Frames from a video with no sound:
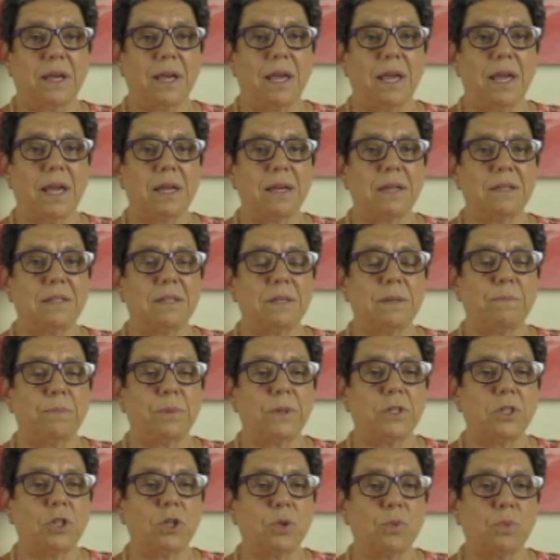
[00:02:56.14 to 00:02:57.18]
And it's
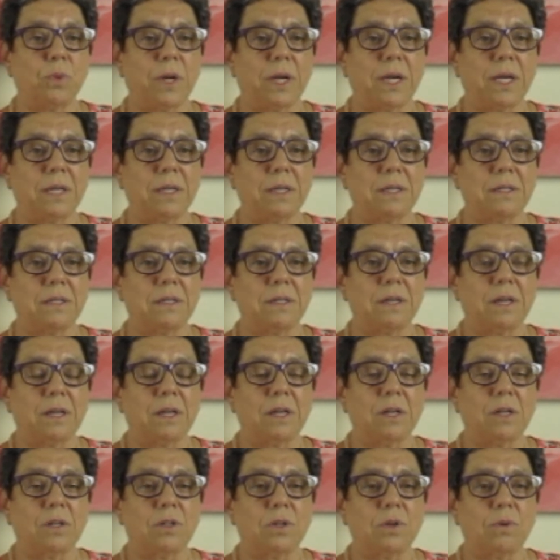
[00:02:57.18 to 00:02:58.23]
habituated
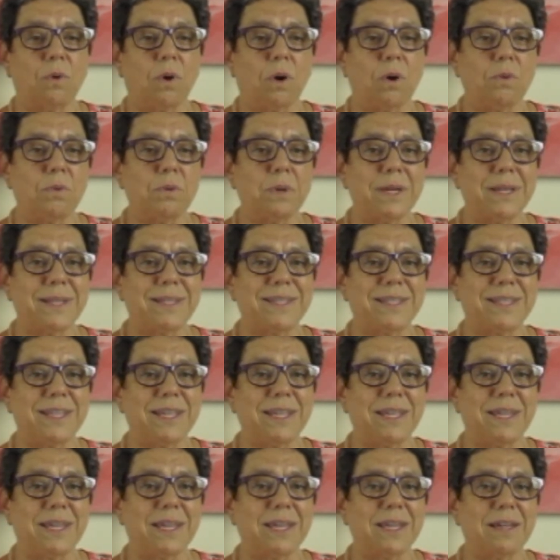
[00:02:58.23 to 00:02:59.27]
to always
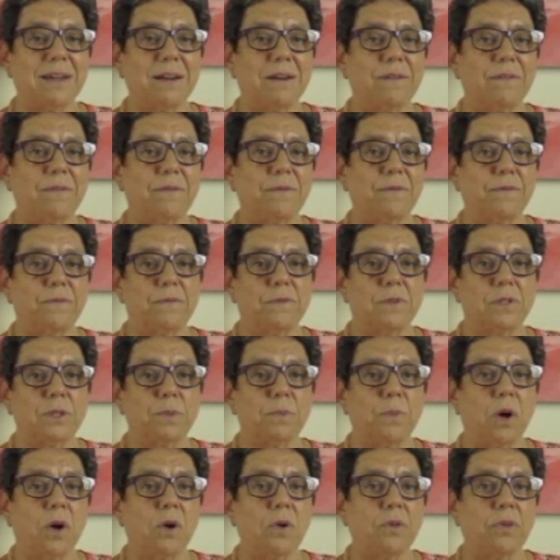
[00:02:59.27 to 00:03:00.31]
thinking of the
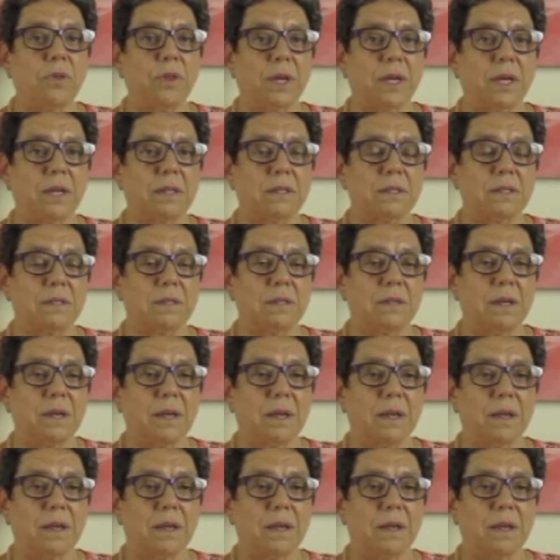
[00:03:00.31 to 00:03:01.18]
small things,